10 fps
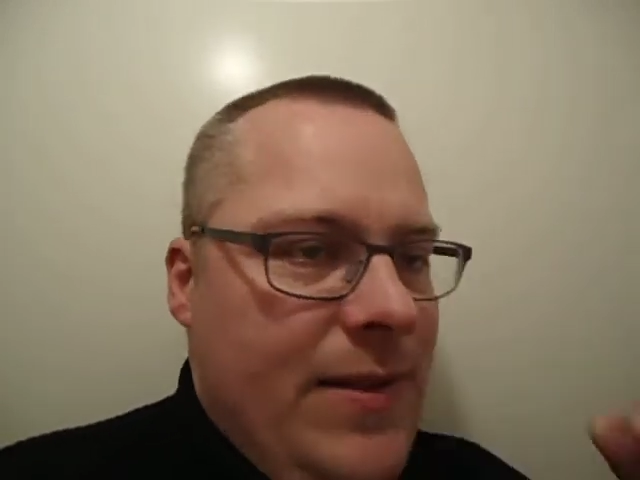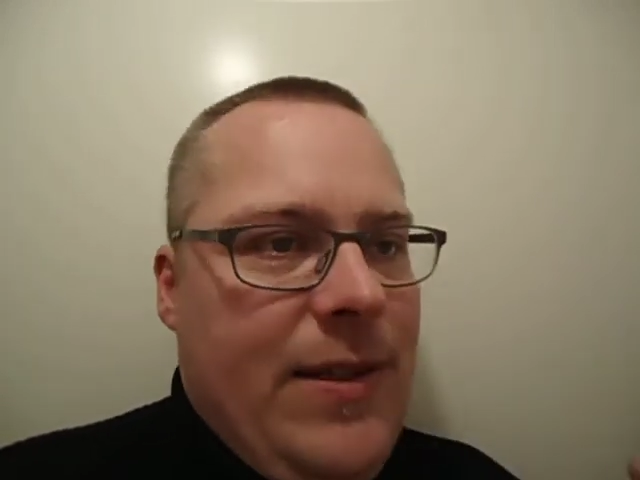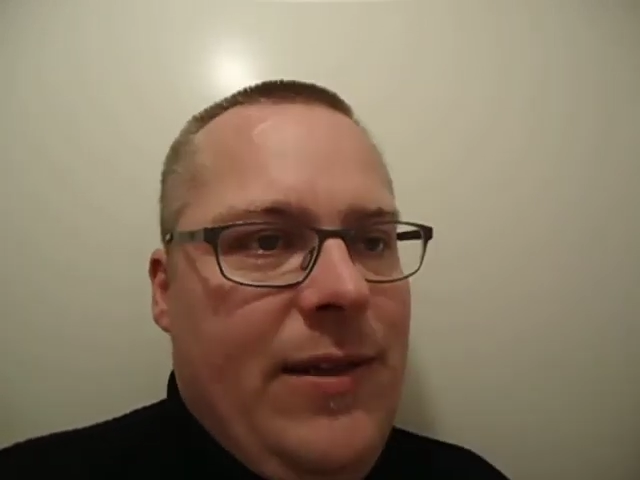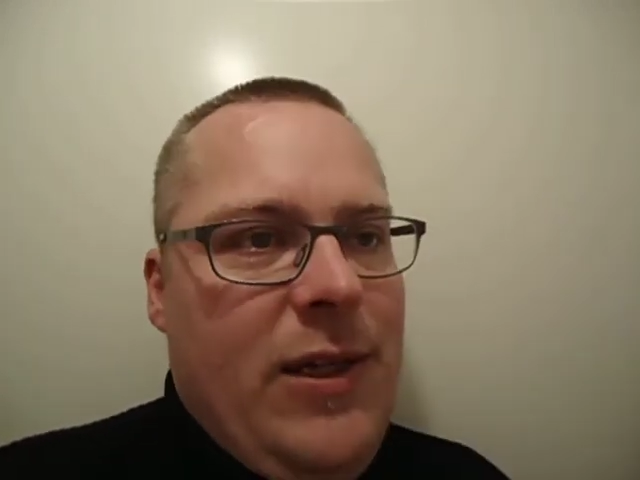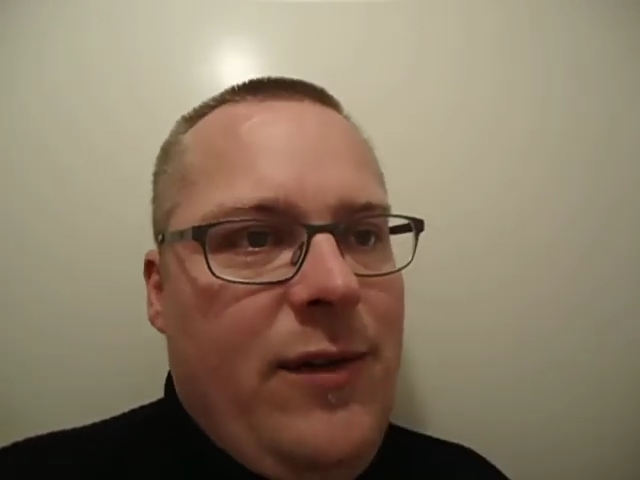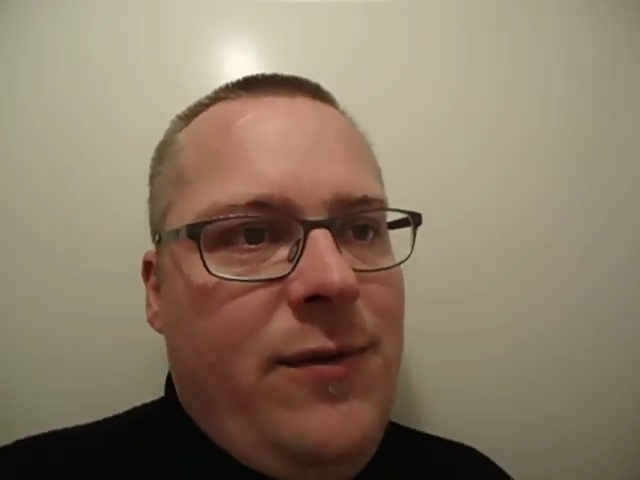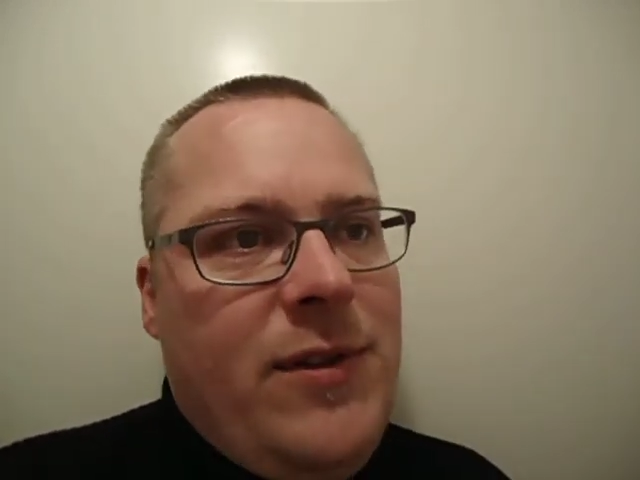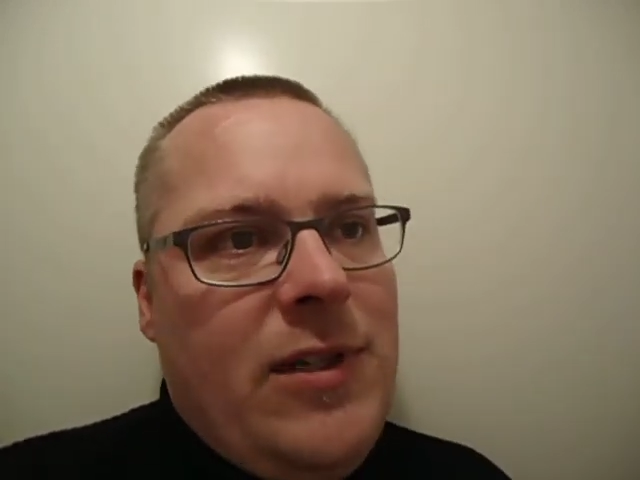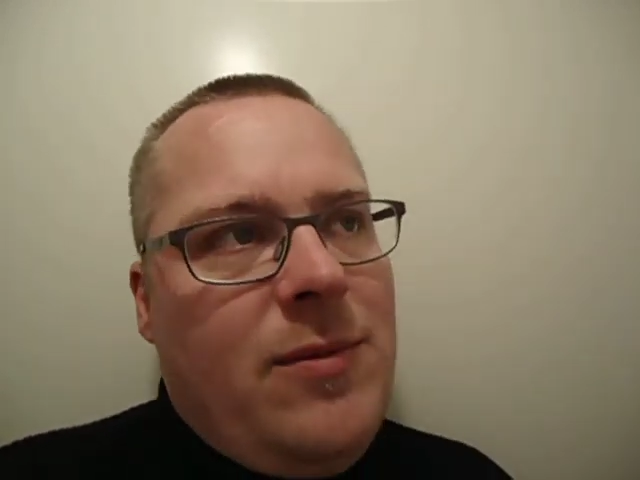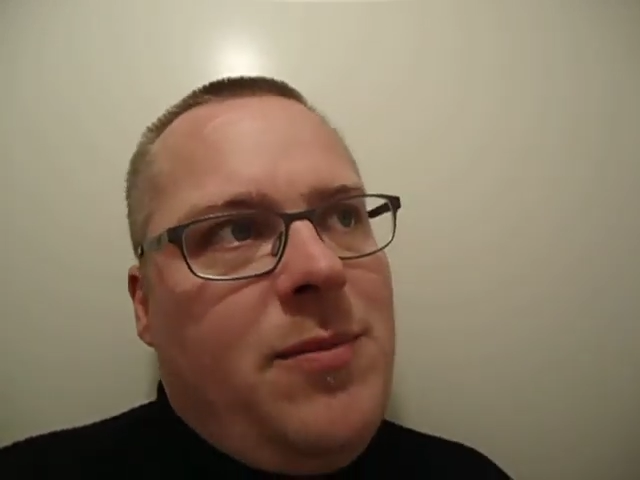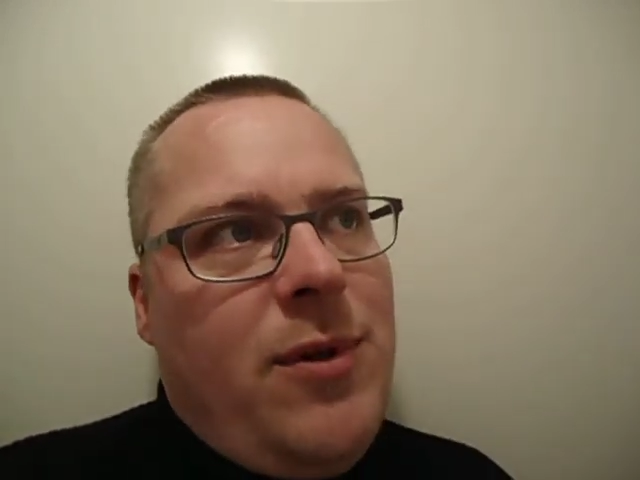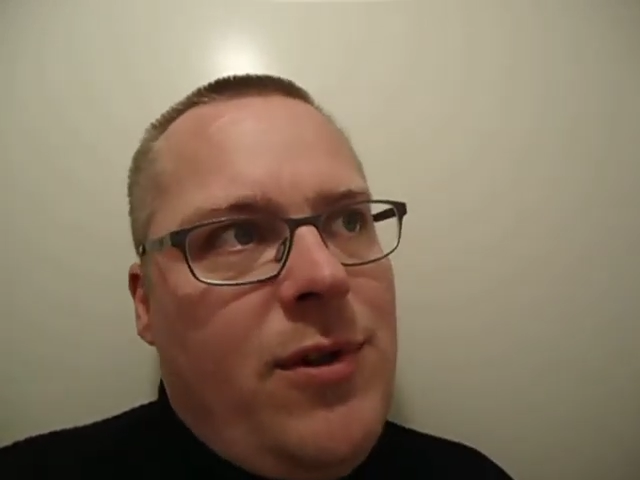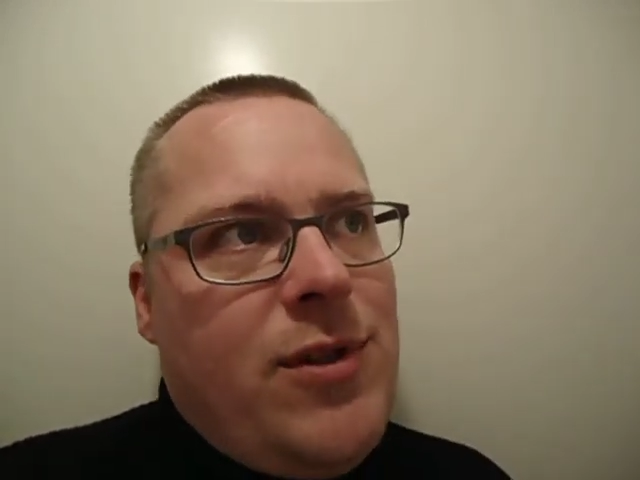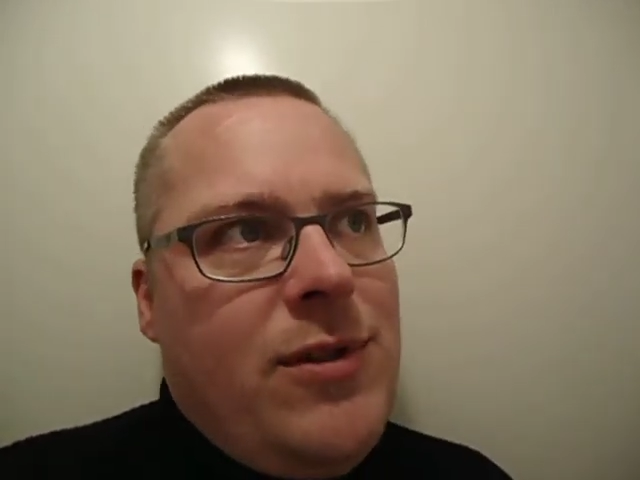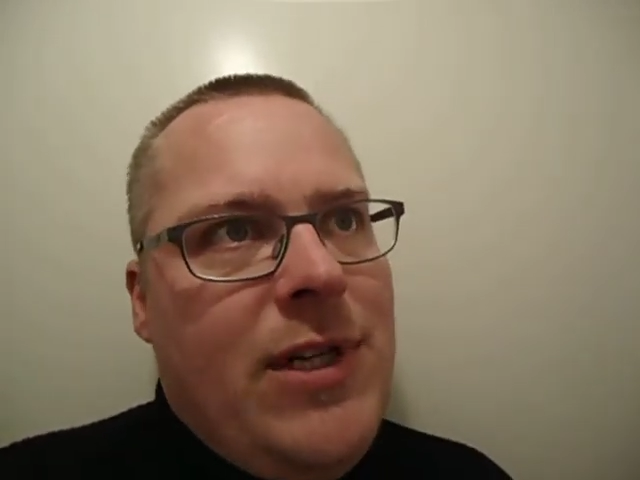and if that
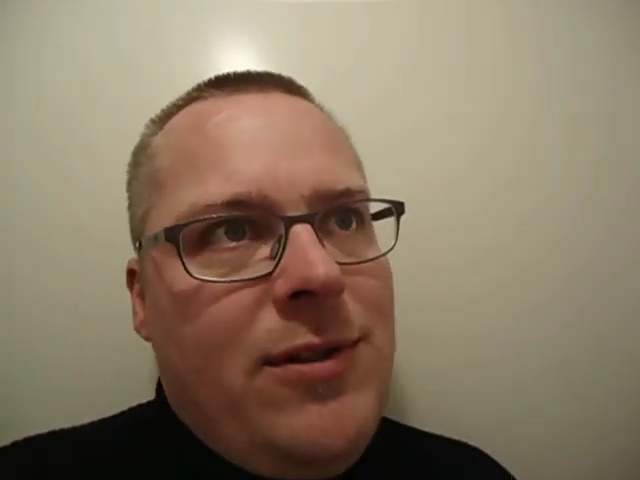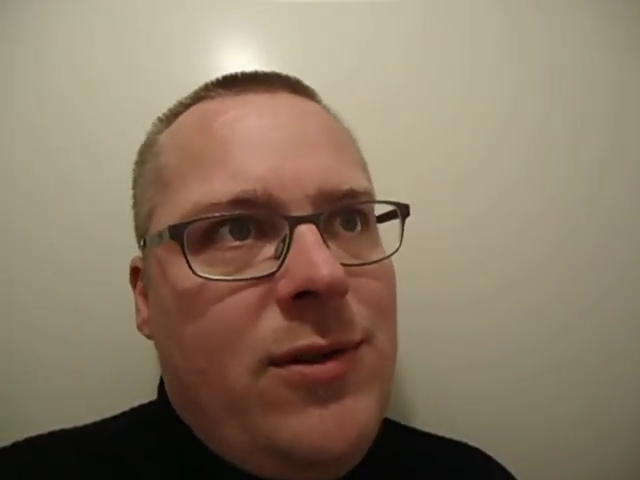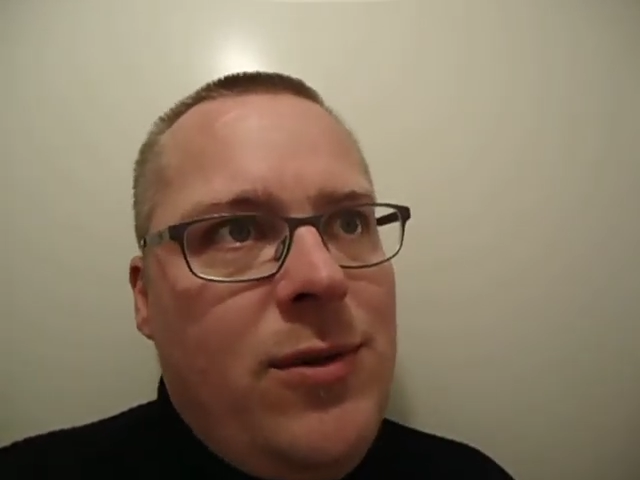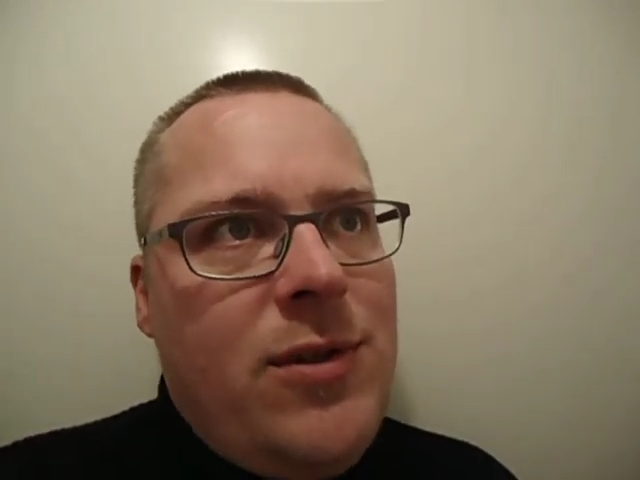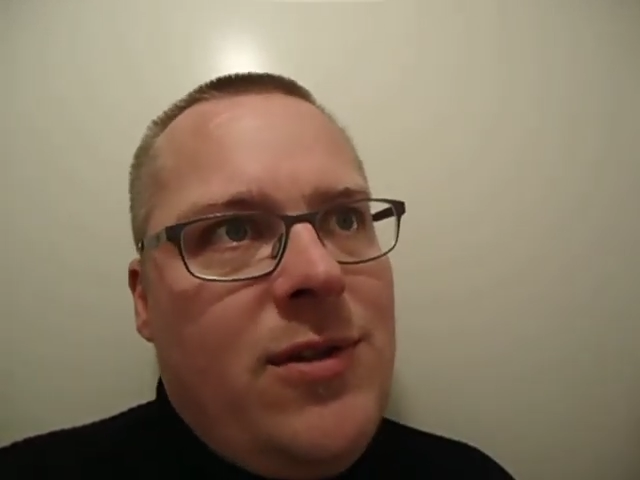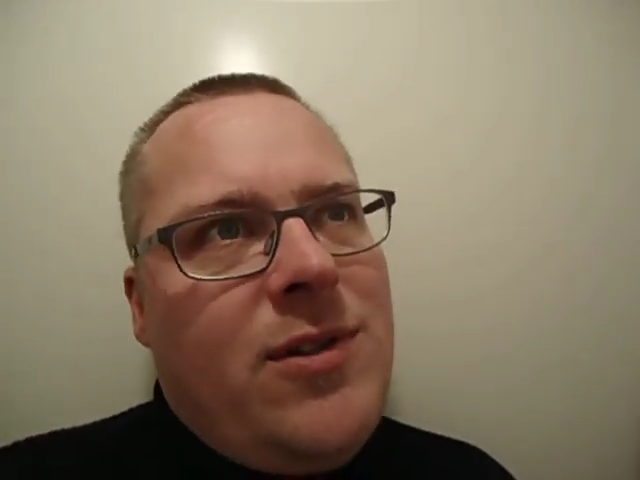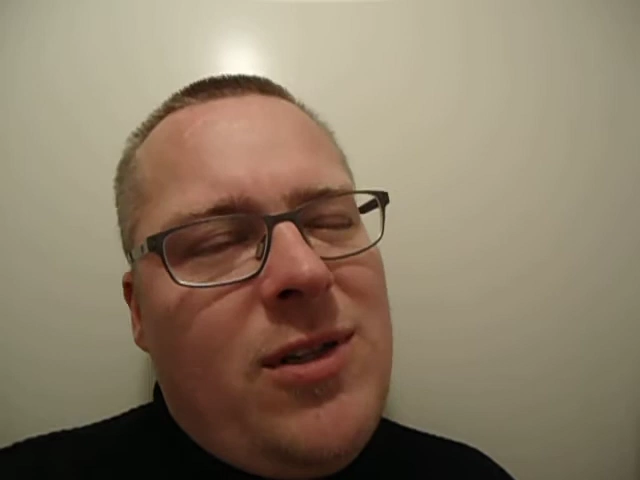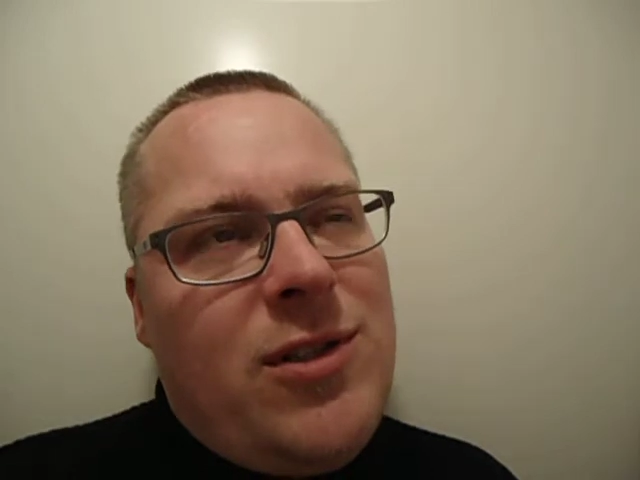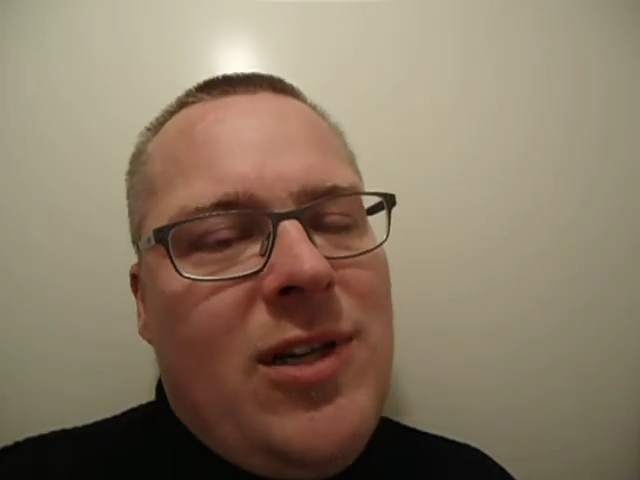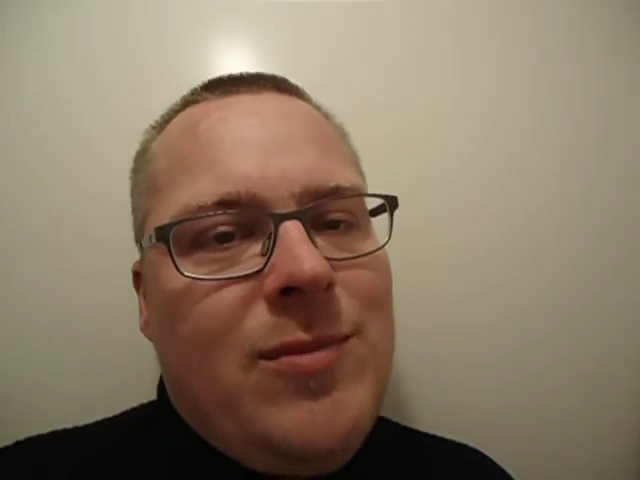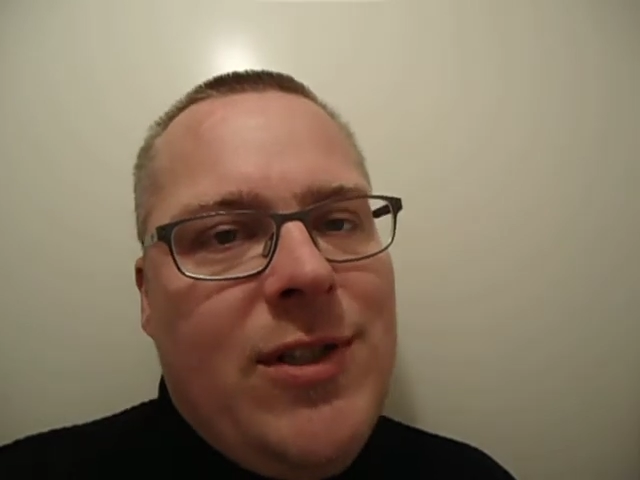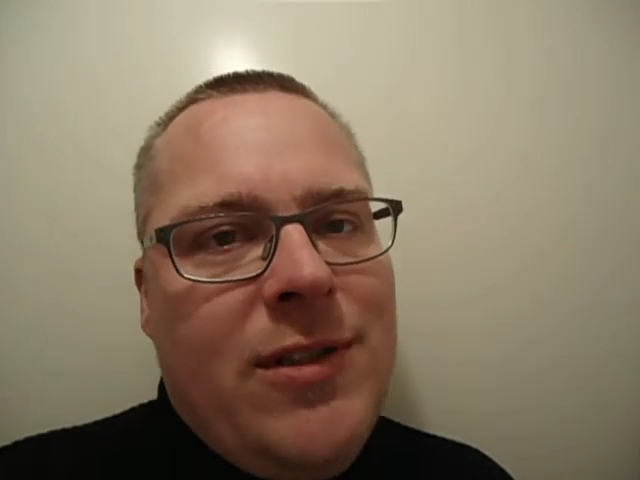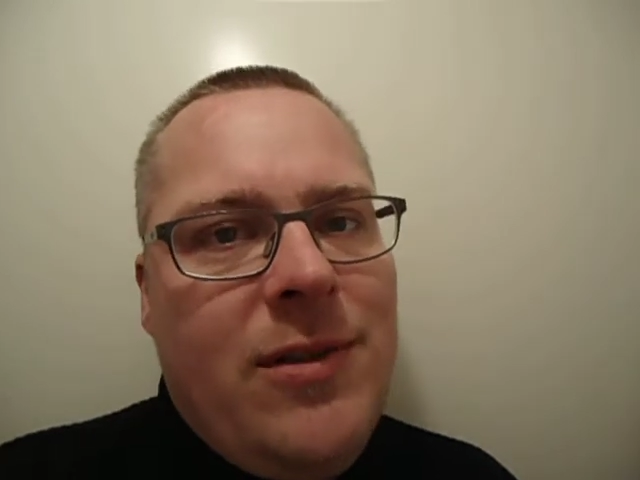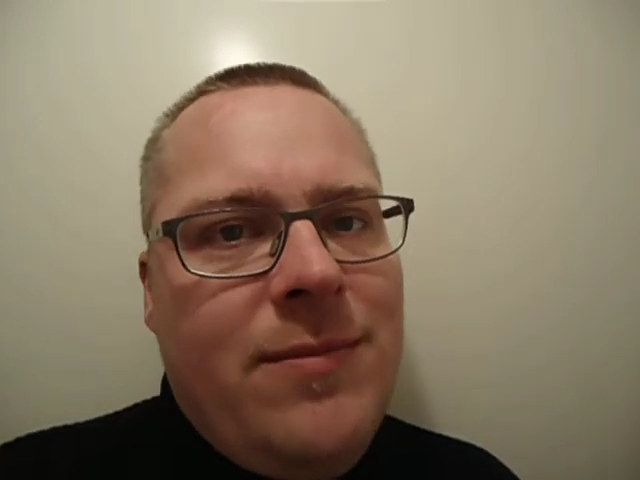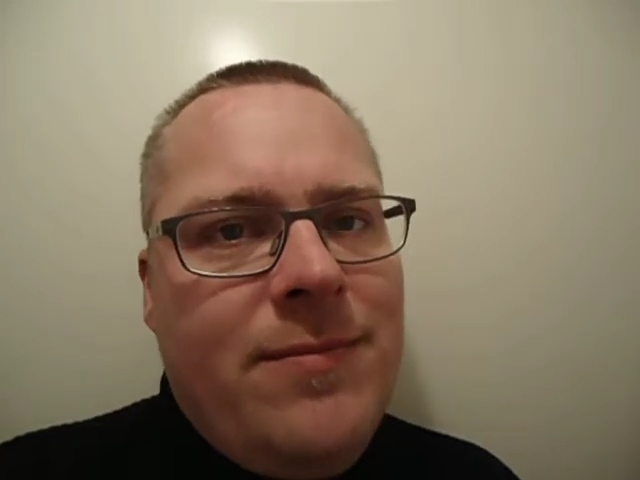person then does, does something